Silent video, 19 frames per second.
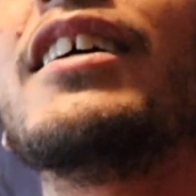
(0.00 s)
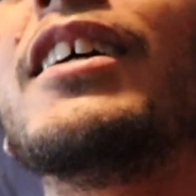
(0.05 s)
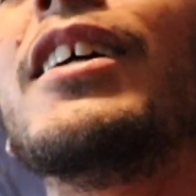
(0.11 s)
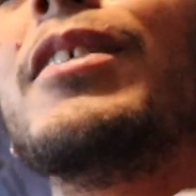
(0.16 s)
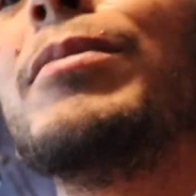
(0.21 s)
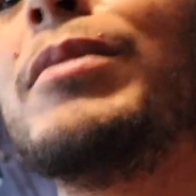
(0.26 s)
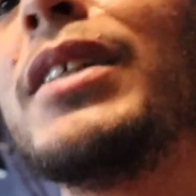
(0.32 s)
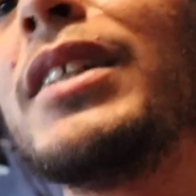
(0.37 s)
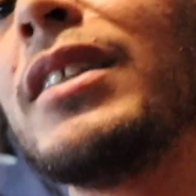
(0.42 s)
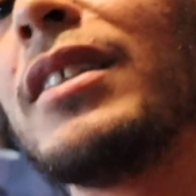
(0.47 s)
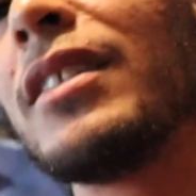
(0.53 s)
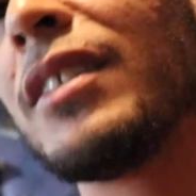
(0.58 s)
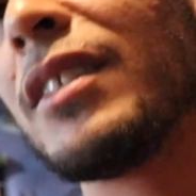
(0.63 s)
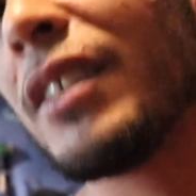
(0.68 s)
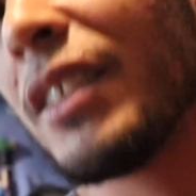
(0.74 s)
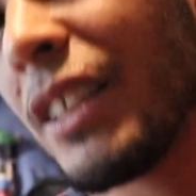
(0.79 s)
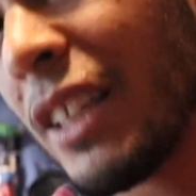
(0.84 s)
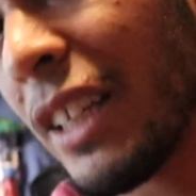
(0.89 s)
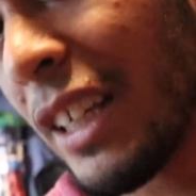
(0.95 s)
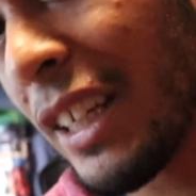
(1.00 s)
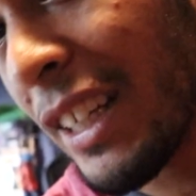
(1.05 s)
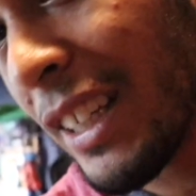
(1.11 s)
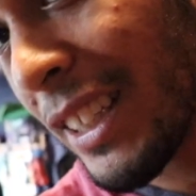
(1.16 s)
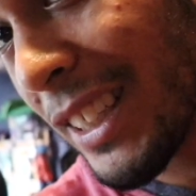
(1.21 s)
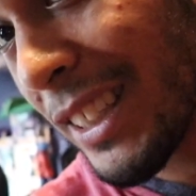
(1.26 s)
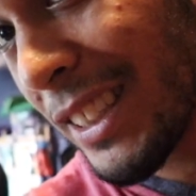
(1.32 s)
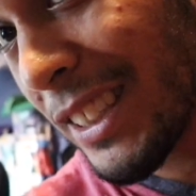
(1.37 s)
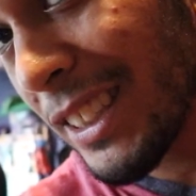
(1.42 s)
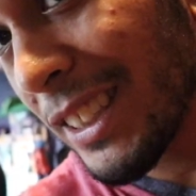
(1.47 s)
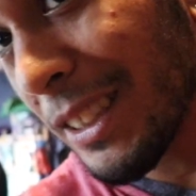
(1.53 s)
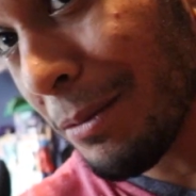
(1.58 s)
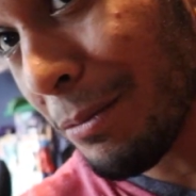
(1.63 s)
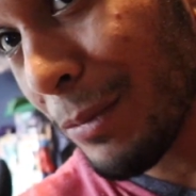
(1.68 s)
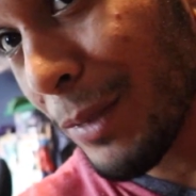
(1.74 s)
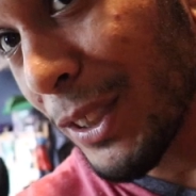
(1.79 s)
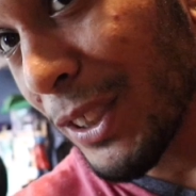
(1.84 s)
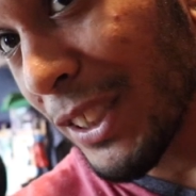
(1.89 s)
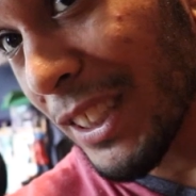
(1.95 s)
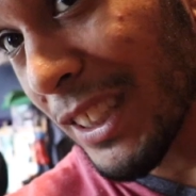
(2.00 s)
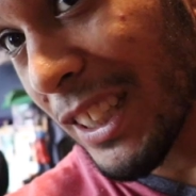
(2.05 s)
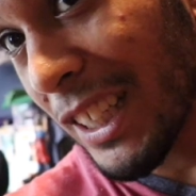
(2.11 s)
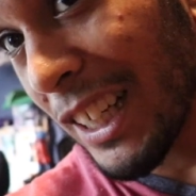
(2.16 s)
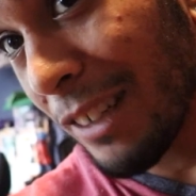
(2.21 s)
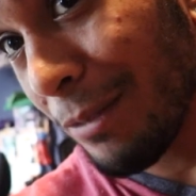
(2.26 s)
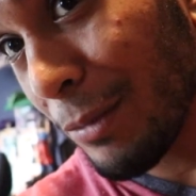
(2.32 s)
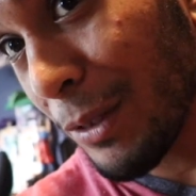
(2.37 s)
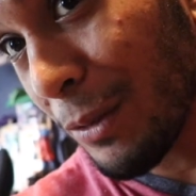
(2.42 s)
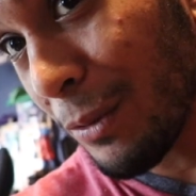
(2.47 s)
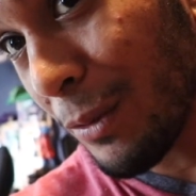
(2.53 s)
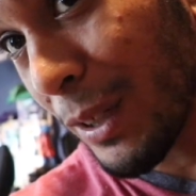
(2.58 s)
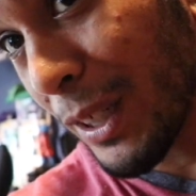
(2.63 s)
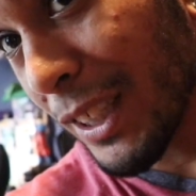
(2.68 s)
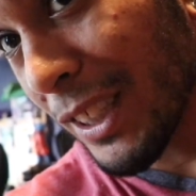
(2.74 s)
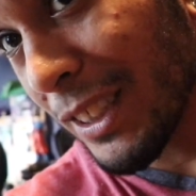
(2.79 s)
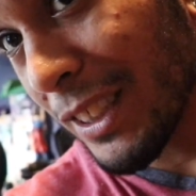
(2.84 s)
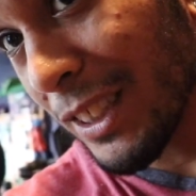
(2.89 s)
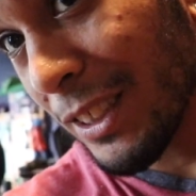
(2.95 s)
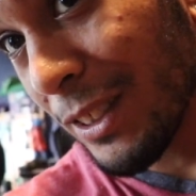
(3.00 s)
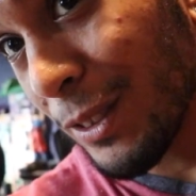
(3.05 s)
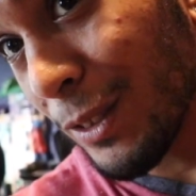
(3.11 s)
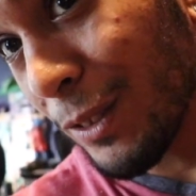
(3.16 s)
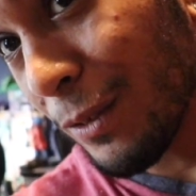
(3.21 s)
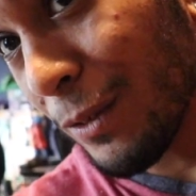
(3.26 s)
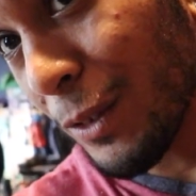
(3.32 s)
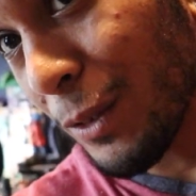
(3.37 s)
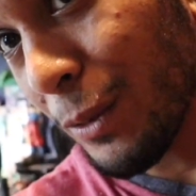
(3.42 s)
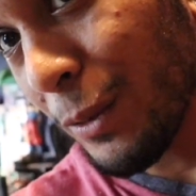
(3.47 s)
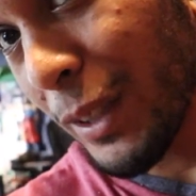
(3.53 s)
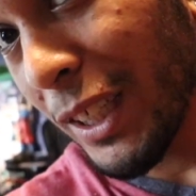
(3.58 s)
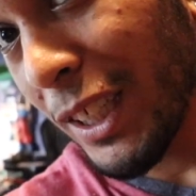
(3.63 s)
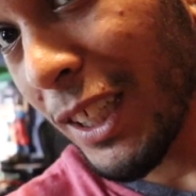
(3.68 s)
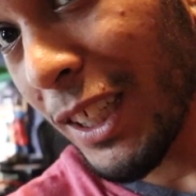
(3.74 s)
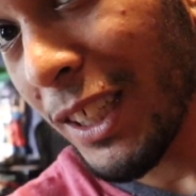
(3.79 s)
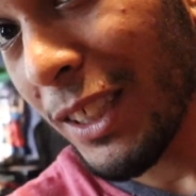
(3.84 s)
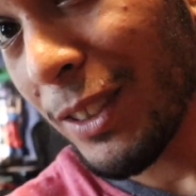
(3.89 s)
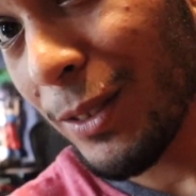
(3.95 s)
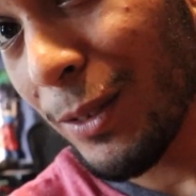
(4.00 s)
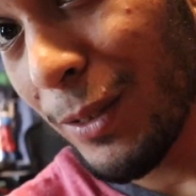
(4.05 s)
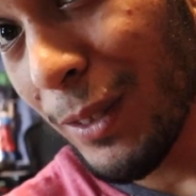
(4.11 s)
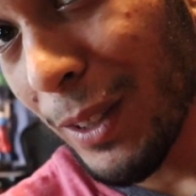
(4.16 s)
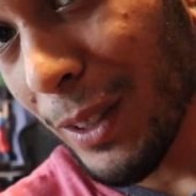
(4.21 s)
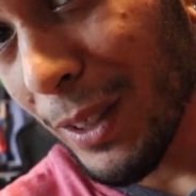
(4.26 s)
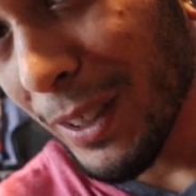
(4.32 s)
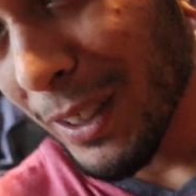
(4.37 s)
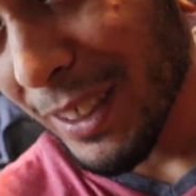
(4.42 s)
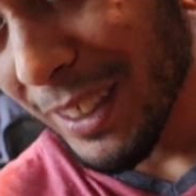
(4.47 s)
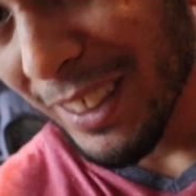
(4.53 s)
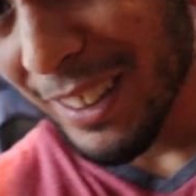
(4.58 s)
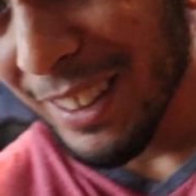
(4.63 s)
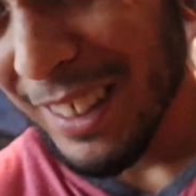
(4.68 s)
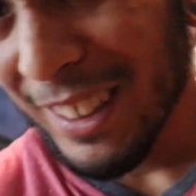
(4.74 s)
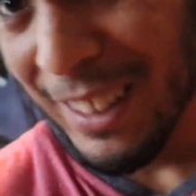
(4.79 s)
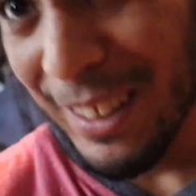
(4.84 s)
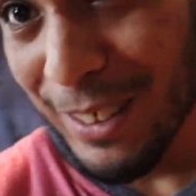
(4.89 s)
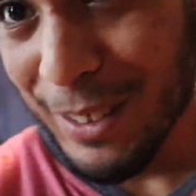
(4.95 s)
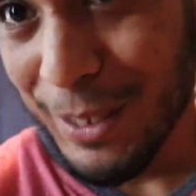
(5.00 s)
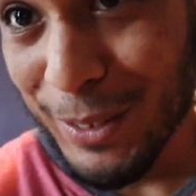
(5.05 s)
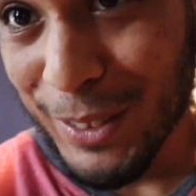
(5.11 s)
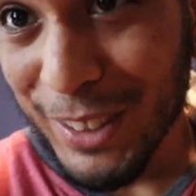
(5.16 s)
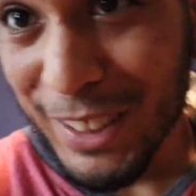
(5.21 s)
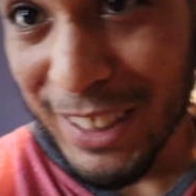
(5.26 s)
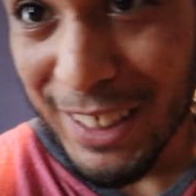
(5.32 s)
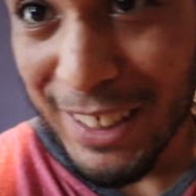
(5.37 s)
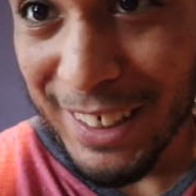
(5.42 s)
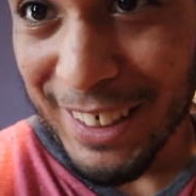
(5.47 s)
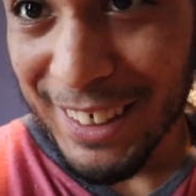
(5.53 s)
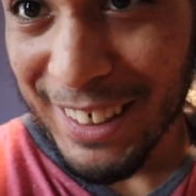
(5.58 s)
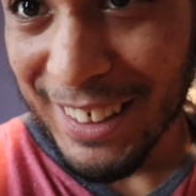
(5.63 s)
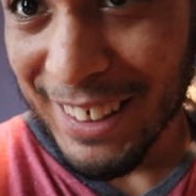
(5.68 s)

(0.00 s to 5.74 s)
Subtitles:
Come on. This is a mission that I've been wanting to do for way too long, and look who's there.